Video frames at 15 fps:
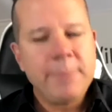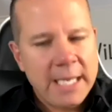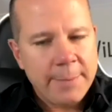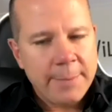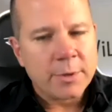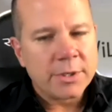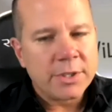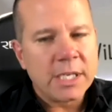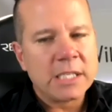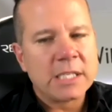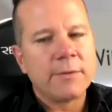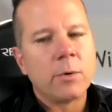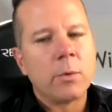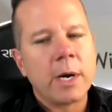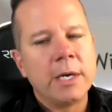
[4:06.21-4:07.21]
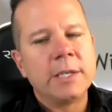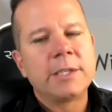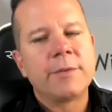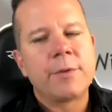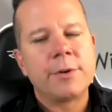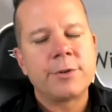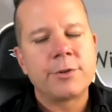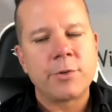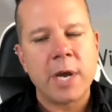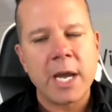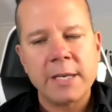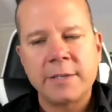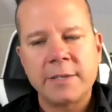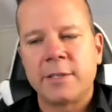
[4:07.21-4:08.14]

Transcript: deeper sense of awareness of their strengths,